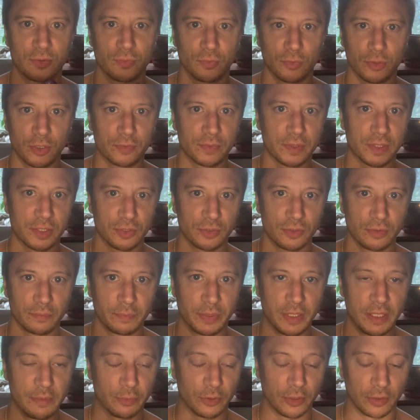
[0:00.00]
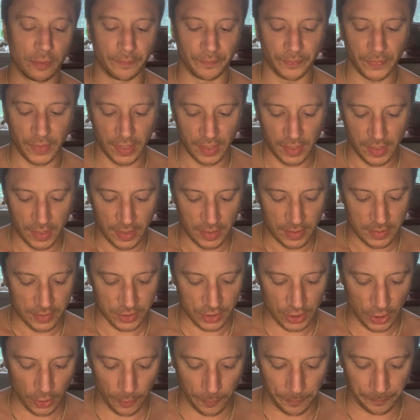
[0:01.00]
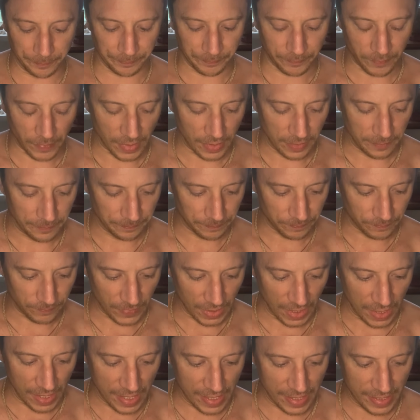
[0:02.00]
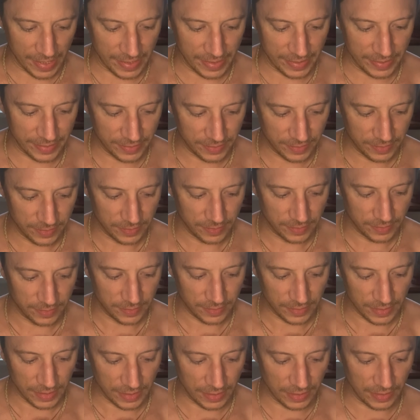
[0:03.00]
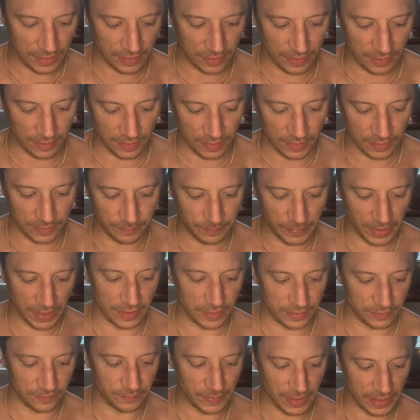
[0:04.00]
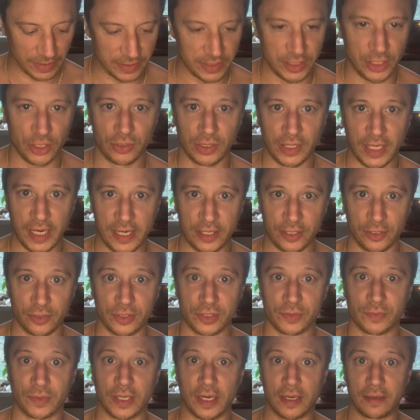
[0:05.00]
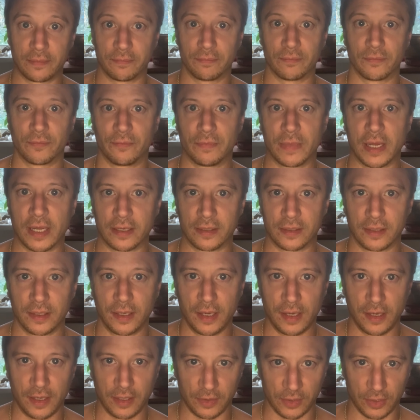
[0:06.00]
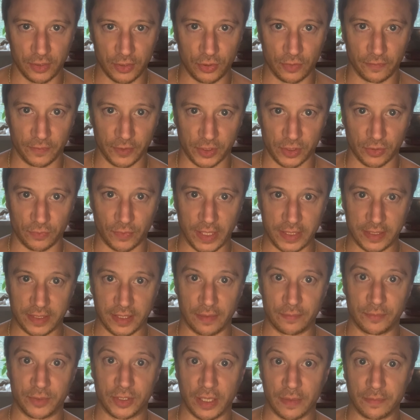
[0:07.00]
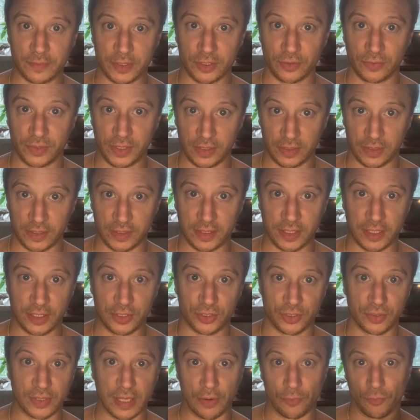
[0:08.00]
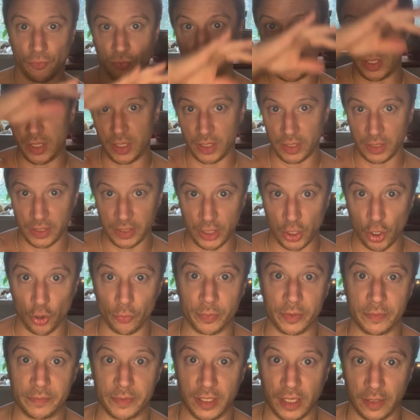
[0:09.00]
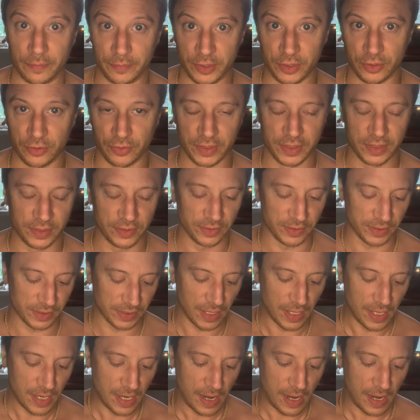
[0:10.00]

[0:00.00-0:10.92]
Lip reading: to work with certain people. So I, about a year later is when I met the Universal White Time Gemstone Healing teacher that really opened me up to crystals.